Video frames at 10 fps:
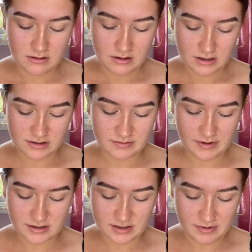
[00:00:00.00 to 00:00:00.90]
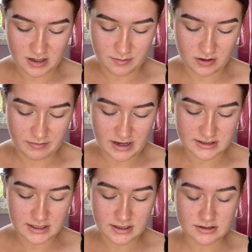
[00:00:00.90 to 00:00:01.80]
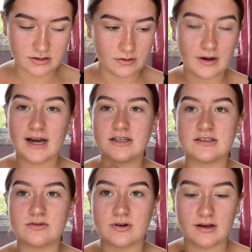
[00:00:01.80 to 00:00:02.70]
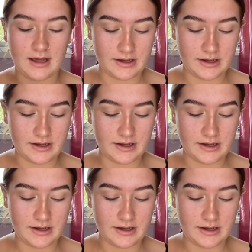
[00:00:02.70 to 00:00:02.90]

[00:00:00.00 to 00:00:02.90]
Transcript: the makeup look messy. So I just sort of